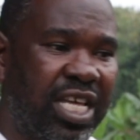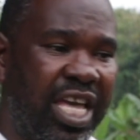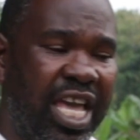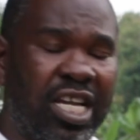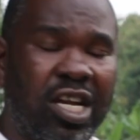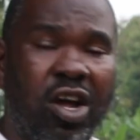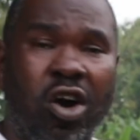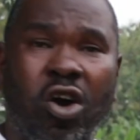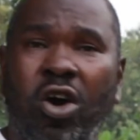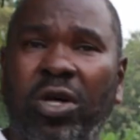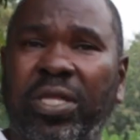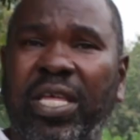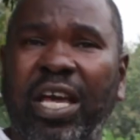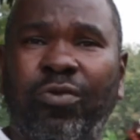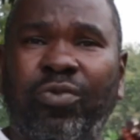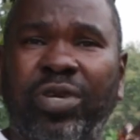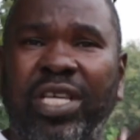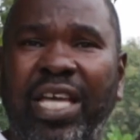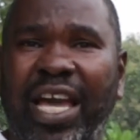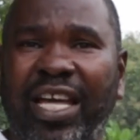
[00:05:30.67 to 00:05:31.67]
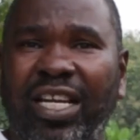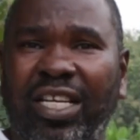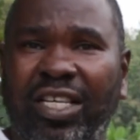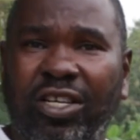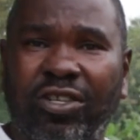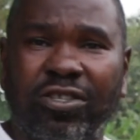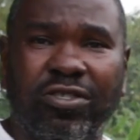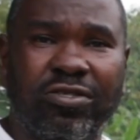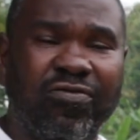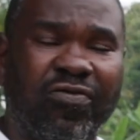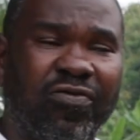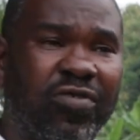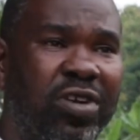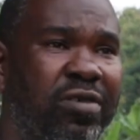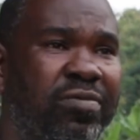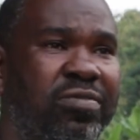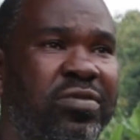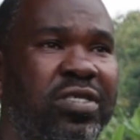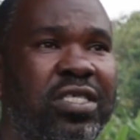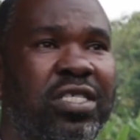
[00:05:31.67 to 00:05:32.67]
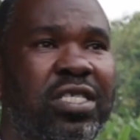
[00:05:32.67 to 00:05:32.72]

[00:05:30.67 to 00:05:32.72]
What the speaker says: and all that we had learned from